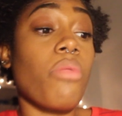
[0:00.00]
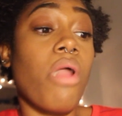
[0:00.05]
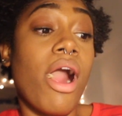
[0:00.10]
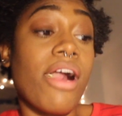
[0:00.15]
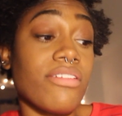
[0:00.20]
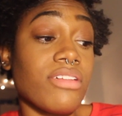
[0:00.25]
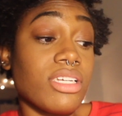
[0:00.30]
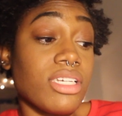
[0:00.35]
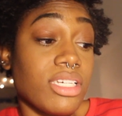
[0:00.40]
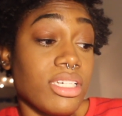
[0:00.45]

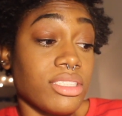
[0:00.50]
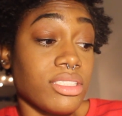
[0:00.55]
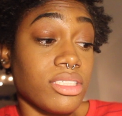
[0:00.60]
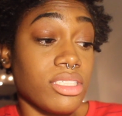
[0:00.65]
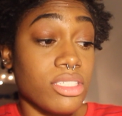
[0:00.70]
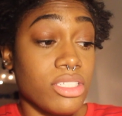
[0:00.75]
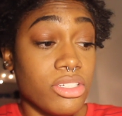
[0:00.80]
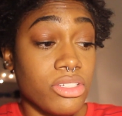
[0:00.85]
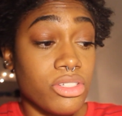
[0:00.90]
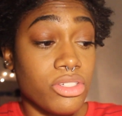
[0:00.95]
I think it is
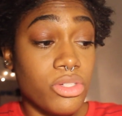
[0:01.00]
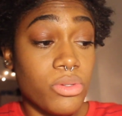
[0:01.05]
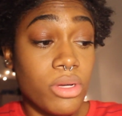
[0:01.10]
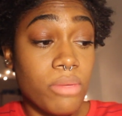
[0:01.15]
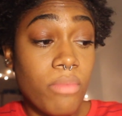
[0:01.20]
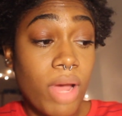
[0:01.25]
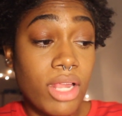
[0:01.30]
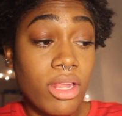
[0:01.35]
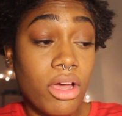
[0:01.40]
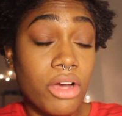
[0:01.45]
easier than
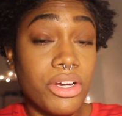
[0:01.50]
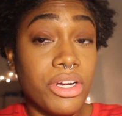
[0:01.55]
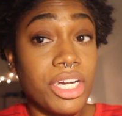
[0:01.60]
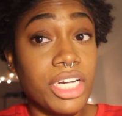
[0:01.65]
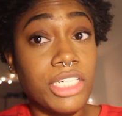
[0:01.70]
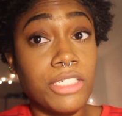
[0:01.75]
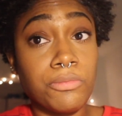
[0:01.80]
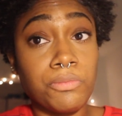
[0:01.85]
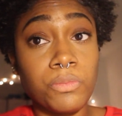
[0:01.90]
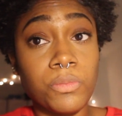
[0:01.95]
doing my longer
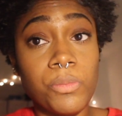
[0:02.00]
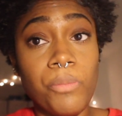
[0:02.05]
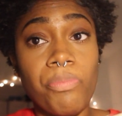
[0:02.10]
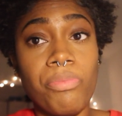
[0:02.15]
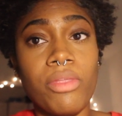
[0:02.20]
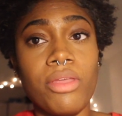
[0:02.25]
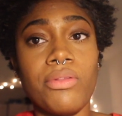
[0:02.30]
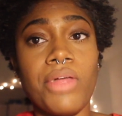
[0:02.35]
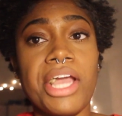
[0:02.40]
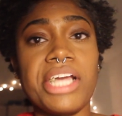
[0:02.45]
hair.
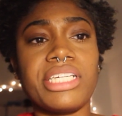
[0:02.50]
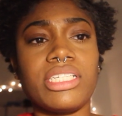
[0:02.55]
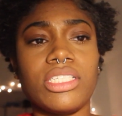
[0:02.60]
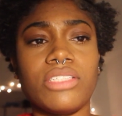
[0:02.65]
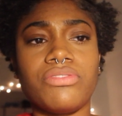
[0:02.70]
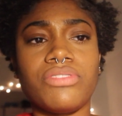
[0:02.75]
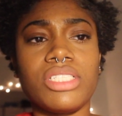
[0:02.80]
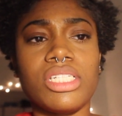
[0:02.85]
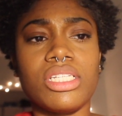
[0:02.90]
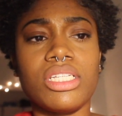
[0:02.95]
Like, it
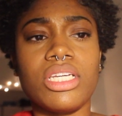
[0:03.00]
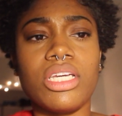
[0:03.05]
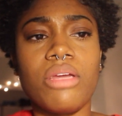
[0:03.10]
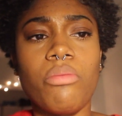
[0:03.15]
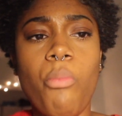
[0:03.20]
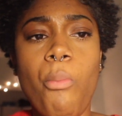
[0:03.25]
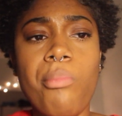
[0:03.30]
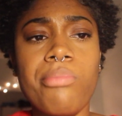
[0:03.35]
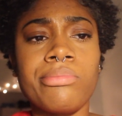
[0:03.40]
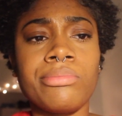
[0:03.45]

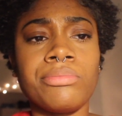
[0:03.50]
definitely